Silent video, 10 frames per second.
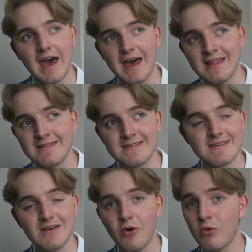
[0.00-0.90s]
And
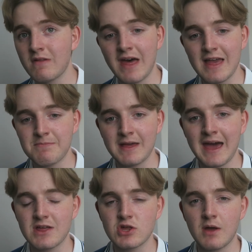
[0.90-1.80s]
all of that has been
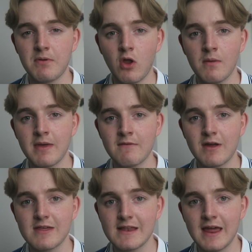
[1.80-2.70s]
catching up a lot of me
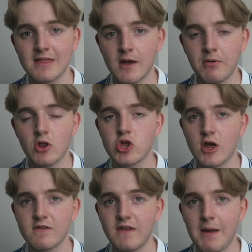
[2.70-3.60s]
recently, so I
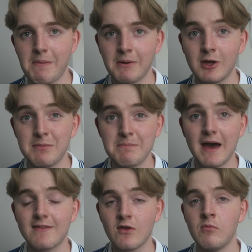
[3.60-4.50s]
apologise for that, but I'm going to be
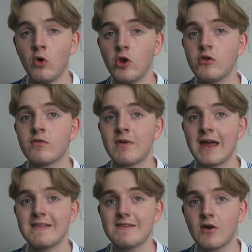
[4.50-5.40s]
back doing more Luton
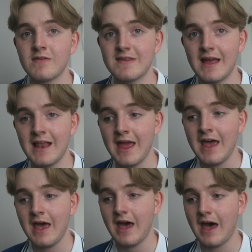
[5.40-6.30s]
related content
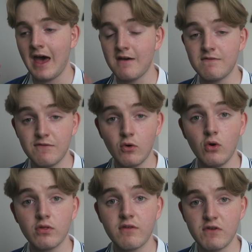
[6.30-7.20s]
uh,
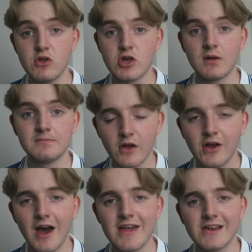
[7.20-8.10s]
for the future. So
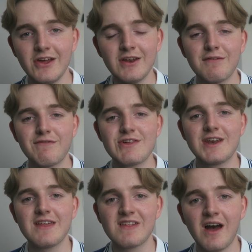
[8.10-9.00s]
guys, Luton have
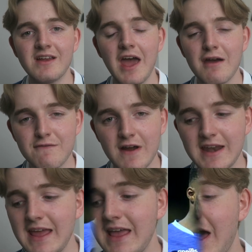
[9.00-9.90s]
officially signed
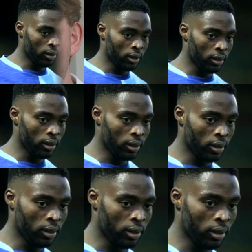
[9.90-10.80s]
Freddie
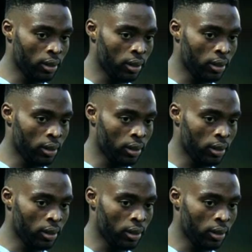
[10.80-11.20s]
Onyedinma.